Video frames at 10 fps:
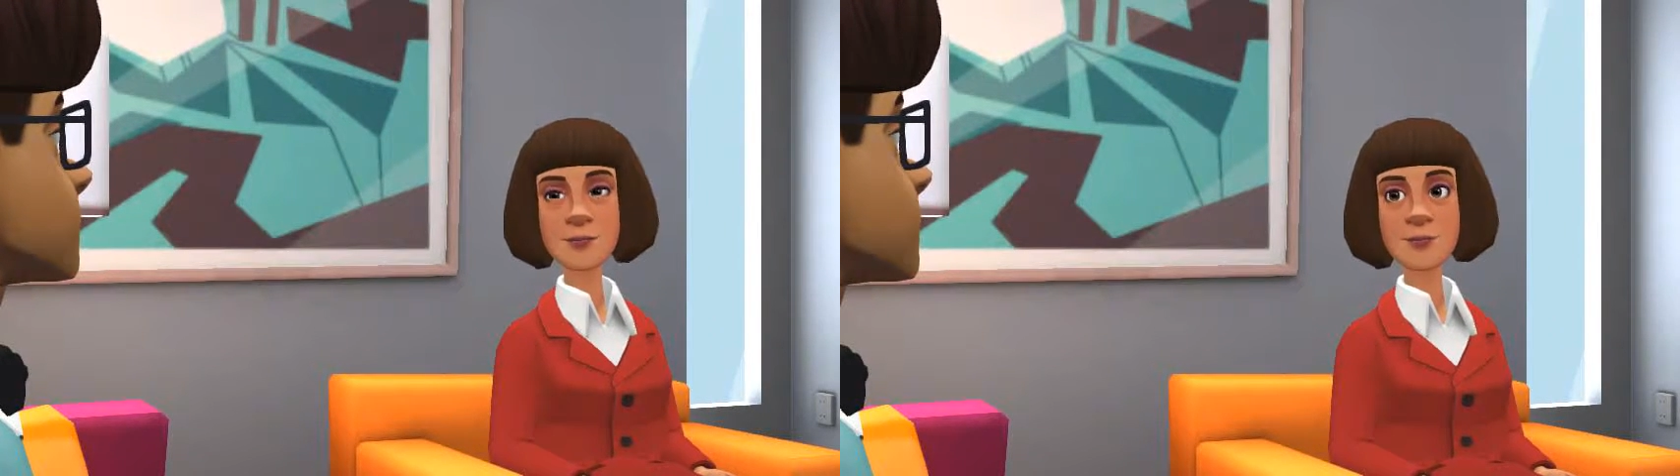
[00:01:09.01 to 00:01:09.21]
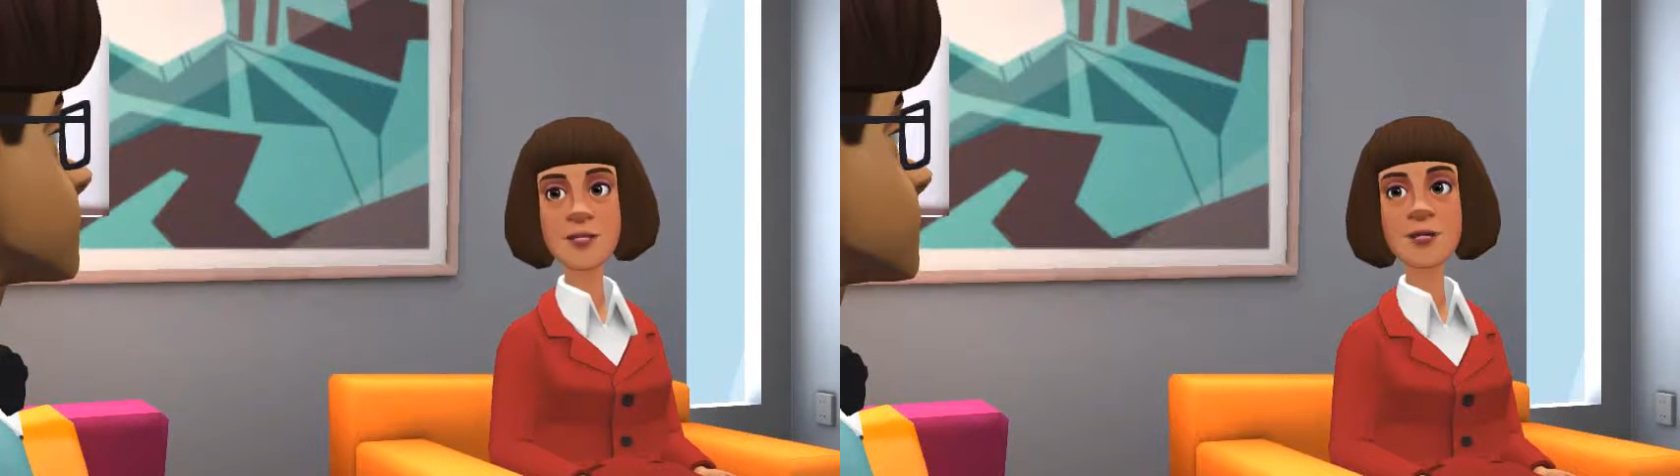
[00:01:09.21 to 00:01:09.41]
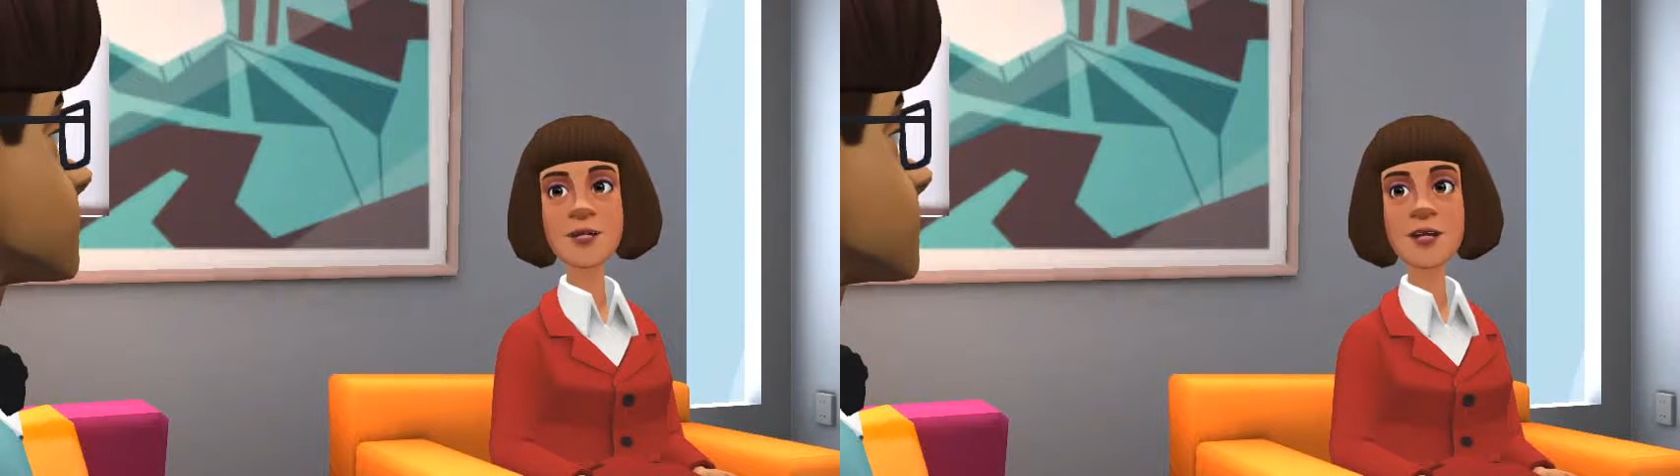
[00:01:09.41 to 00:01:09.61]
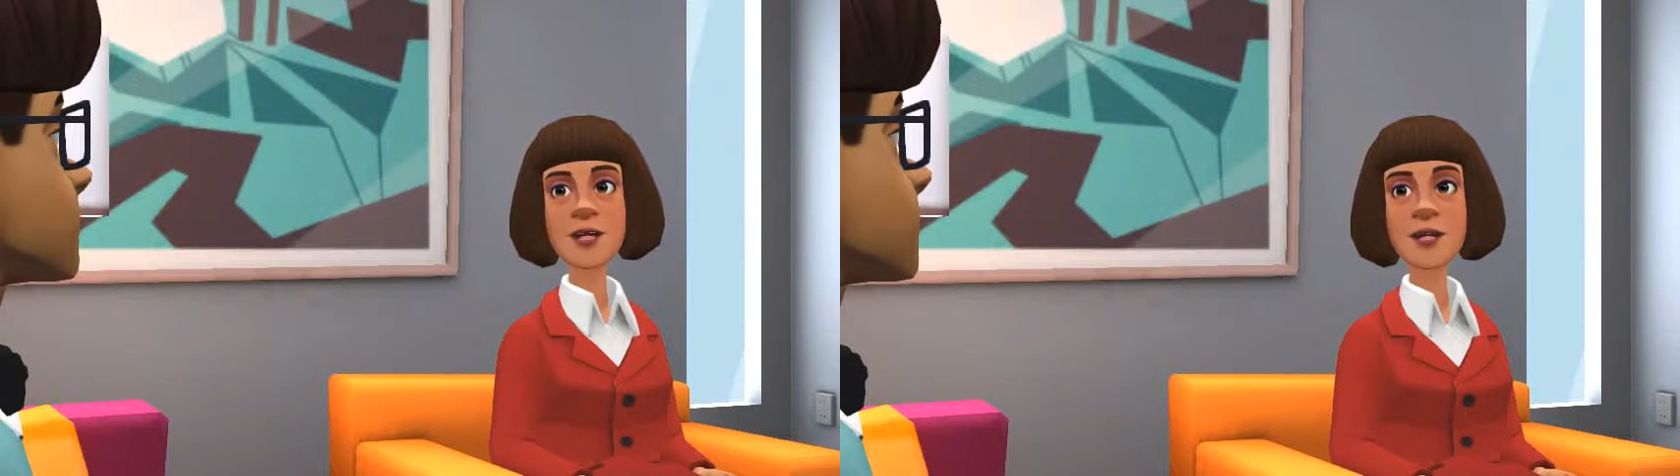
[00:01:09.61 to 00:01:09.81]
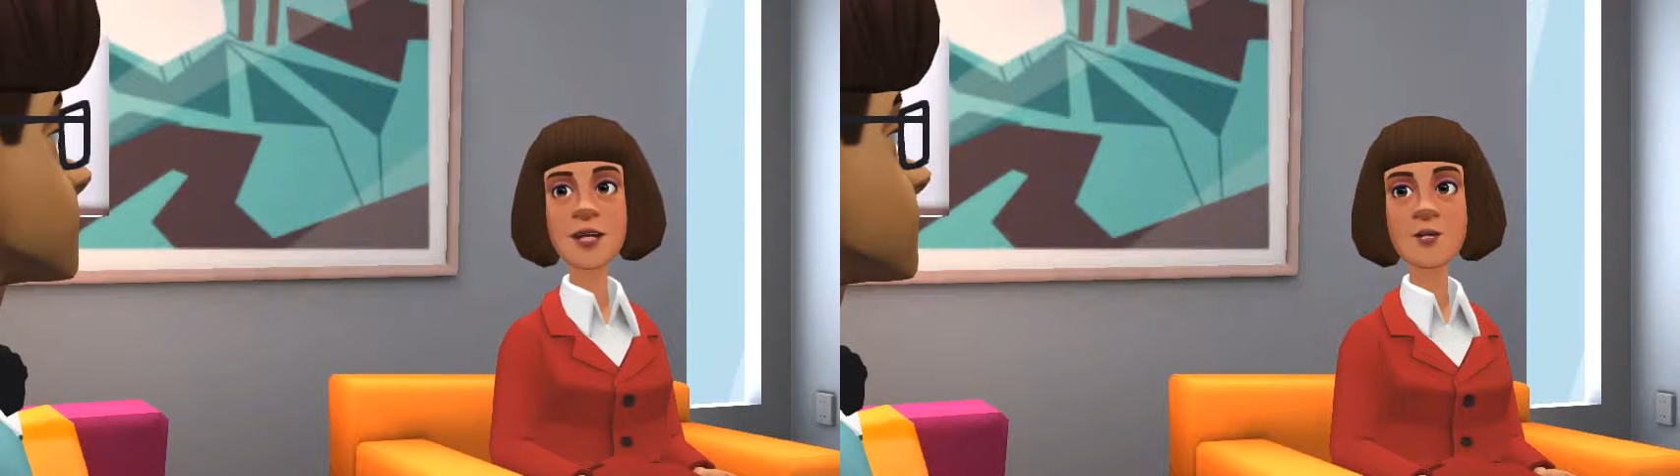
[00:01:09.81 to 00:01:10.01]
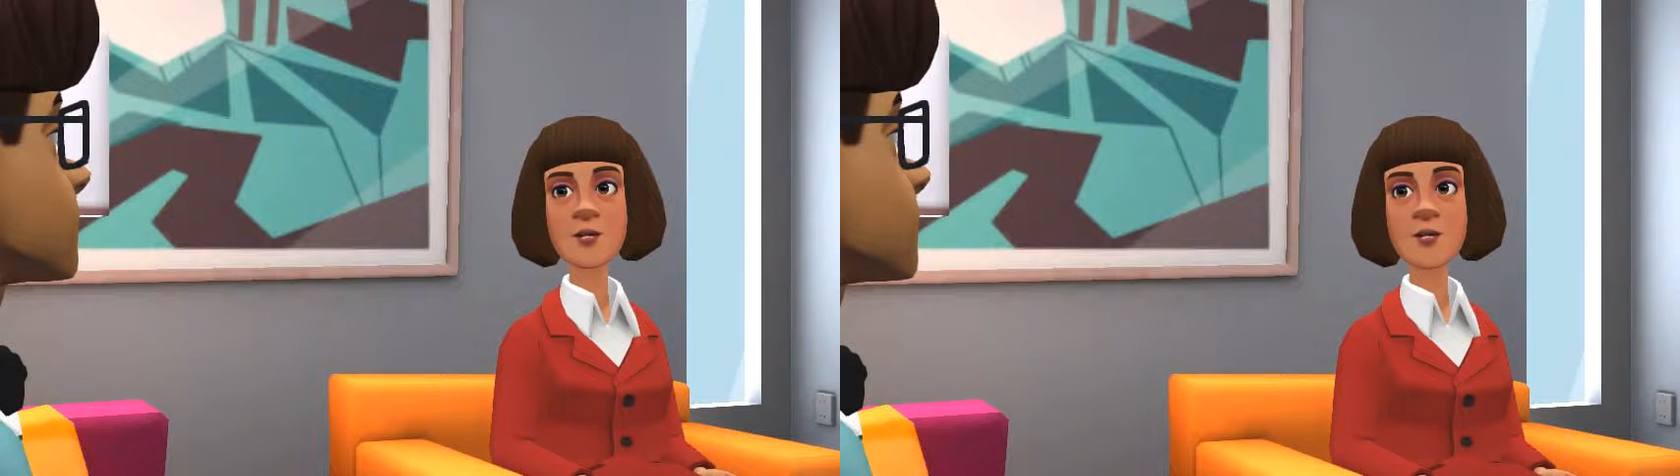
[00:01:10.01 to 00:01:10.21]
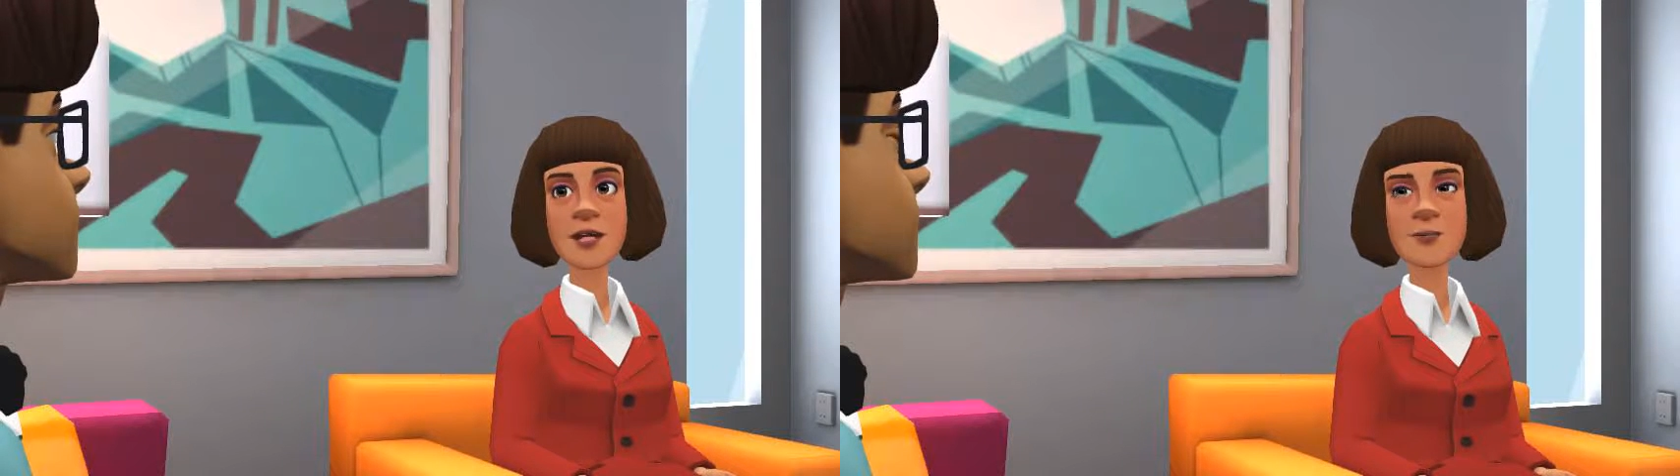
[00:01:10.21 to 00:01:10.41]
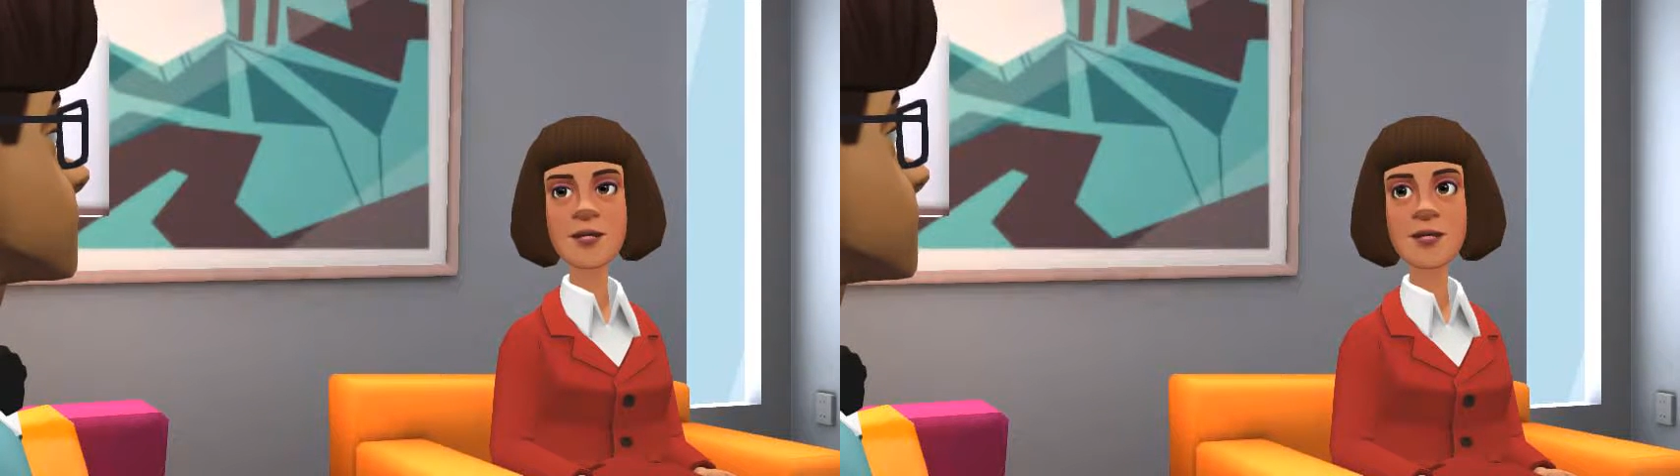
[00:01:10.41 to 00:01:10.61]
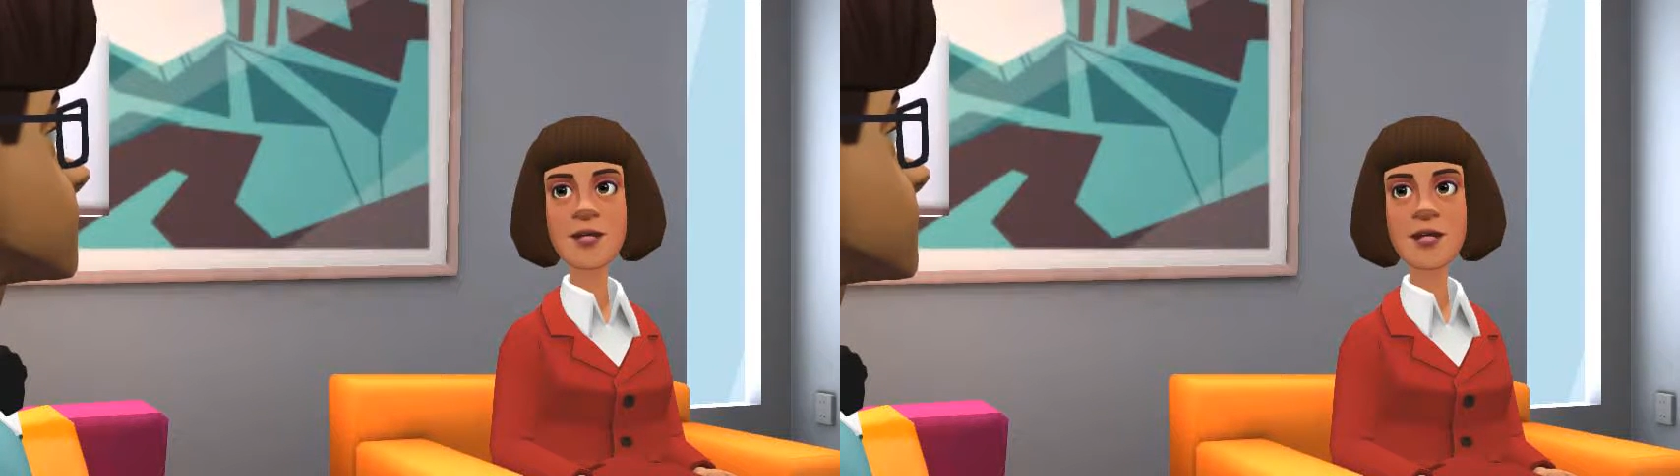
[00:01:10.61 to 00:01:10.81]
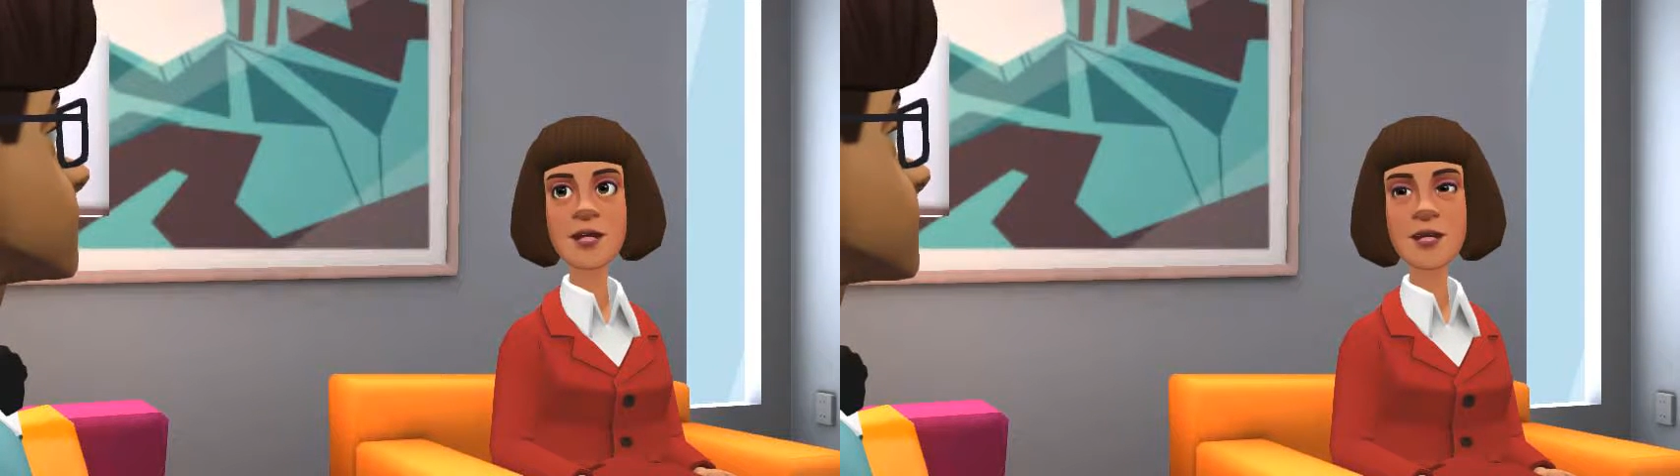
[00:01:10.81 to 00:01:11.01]
Are there any others that apply to
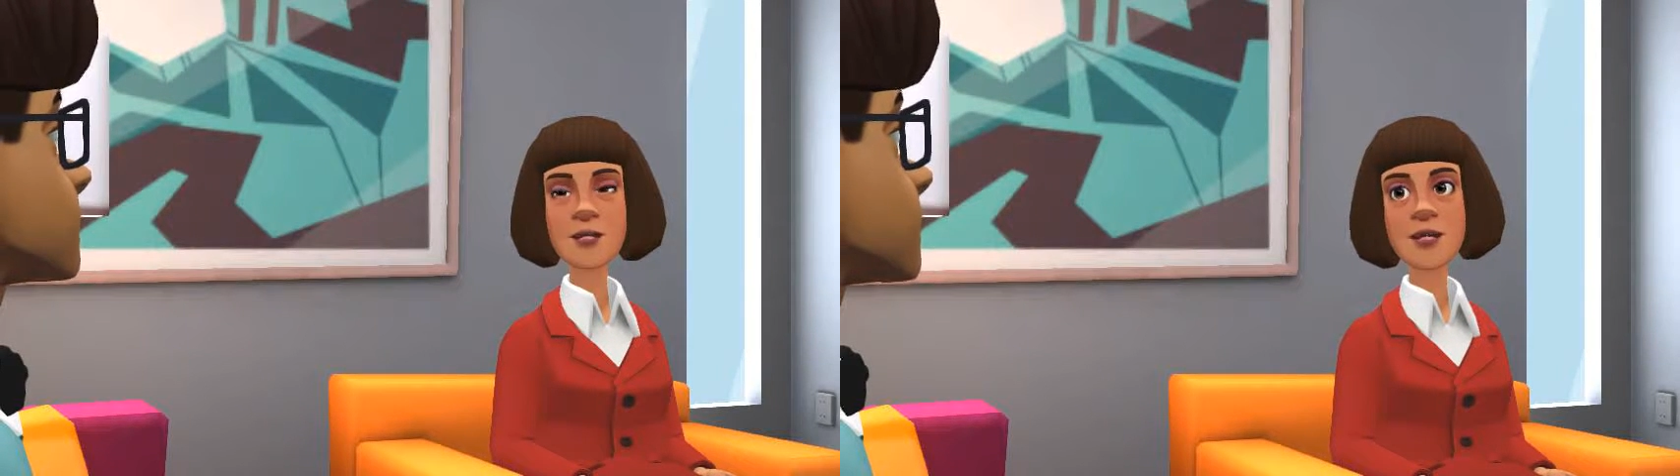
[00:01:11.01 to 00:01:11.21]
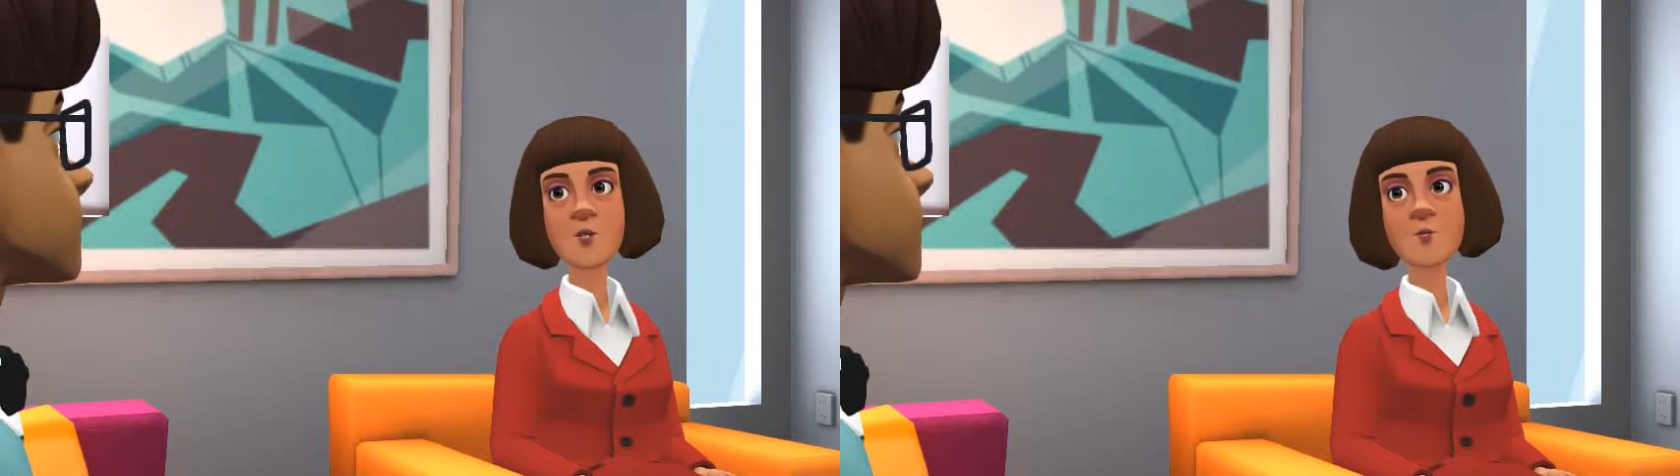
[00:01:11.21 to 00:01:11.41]
classroom